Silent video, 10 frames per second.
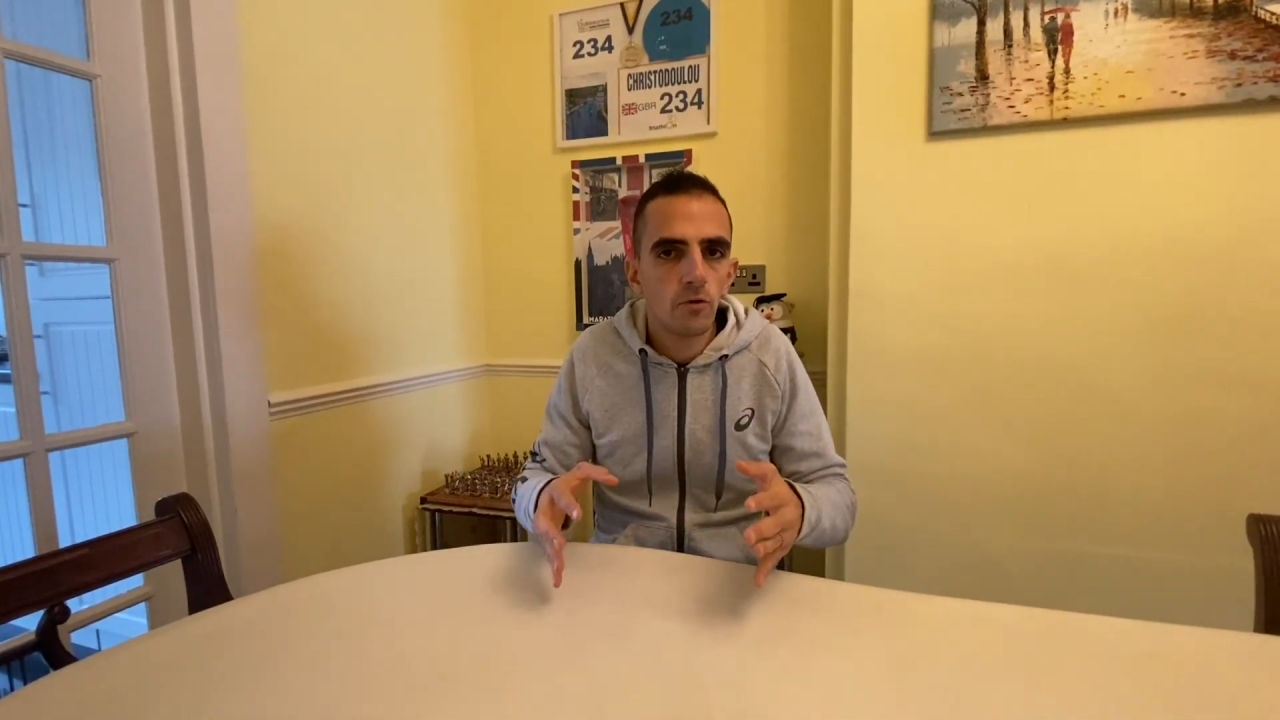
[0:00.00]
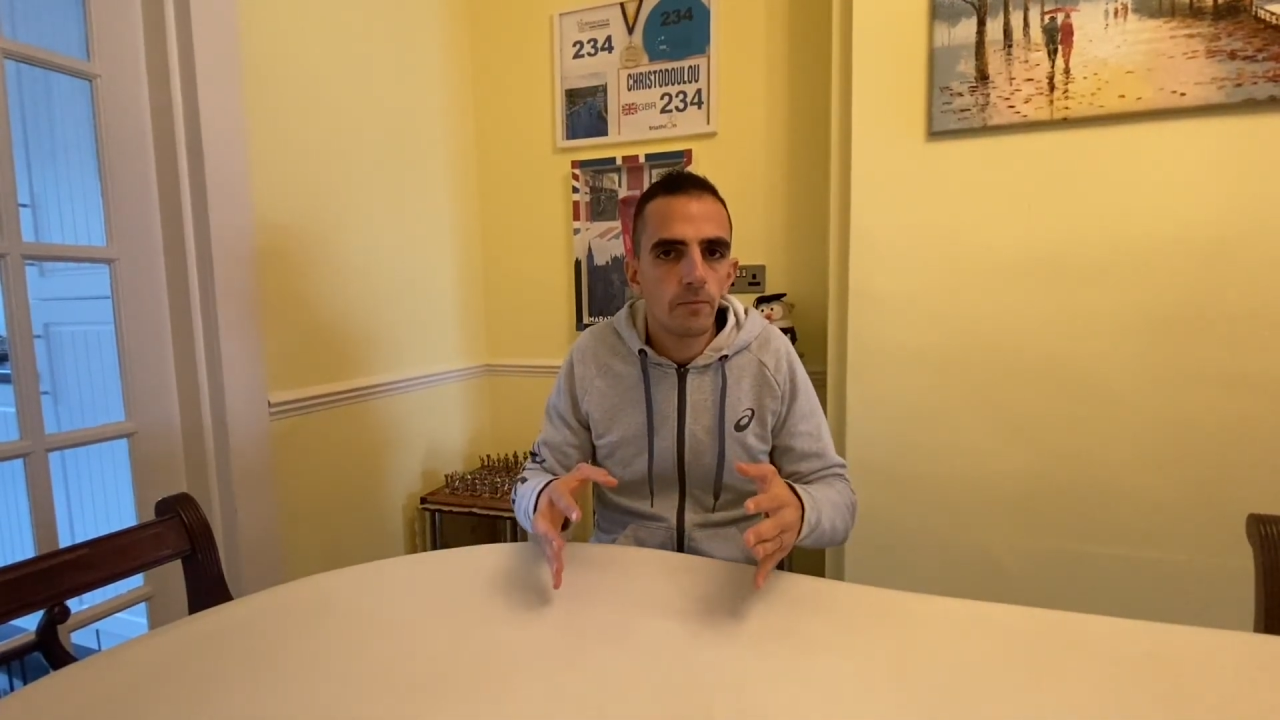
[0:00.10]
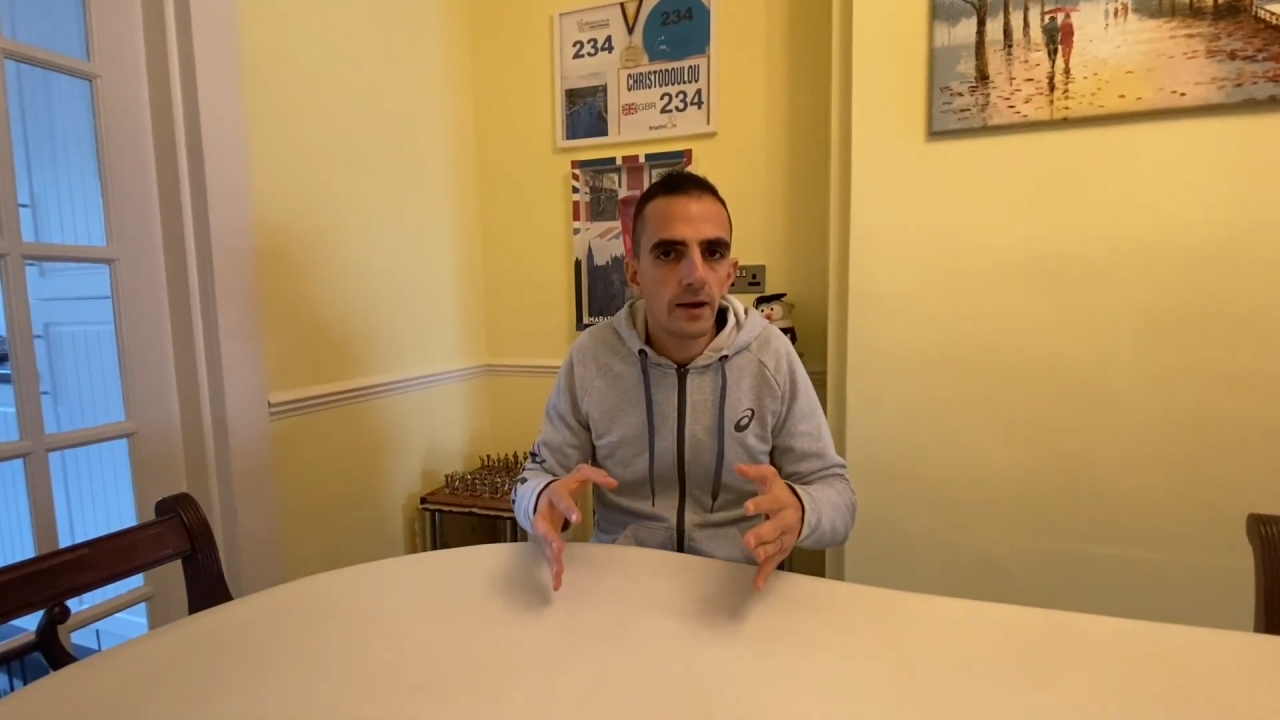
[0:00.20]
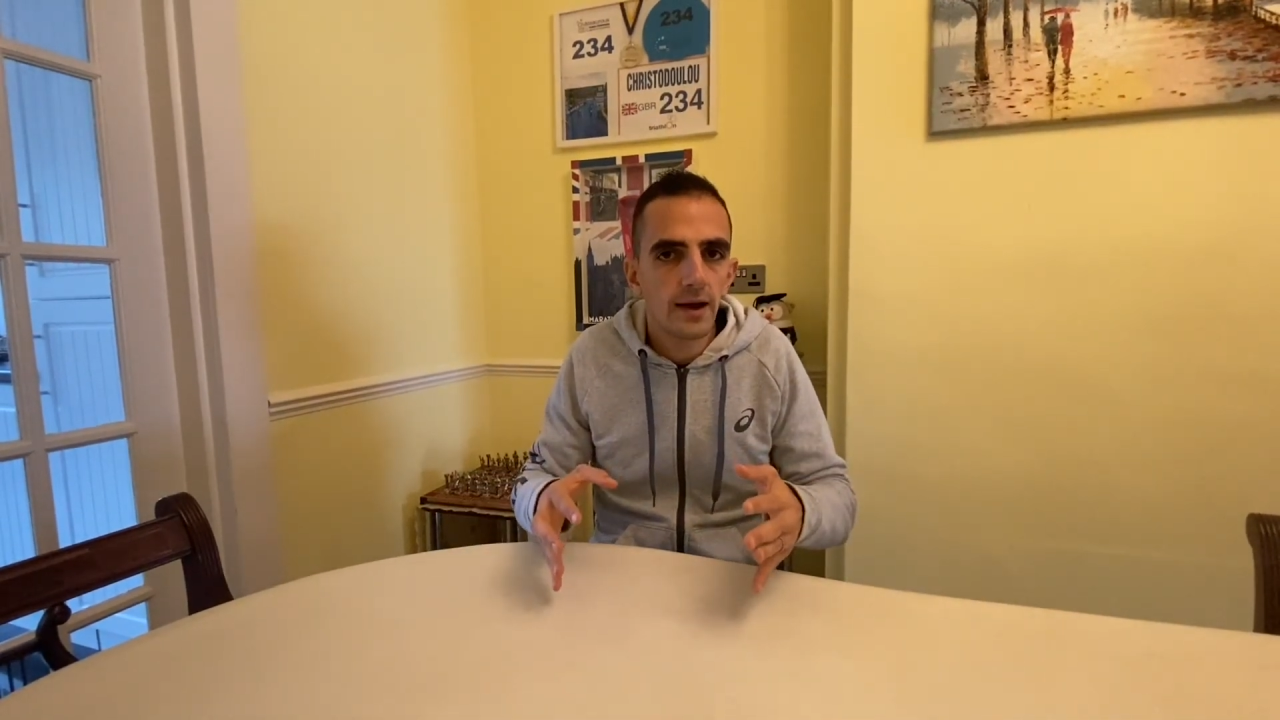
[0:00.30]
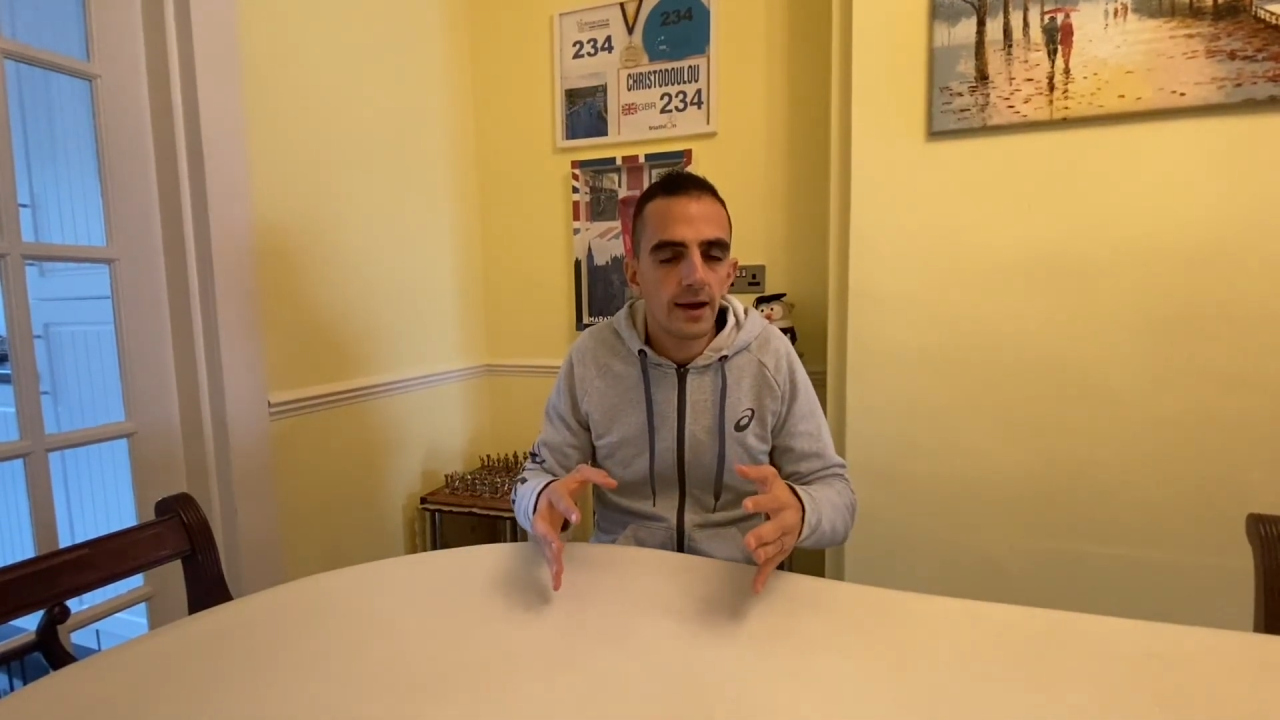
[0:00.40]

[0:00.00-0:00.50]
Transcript: but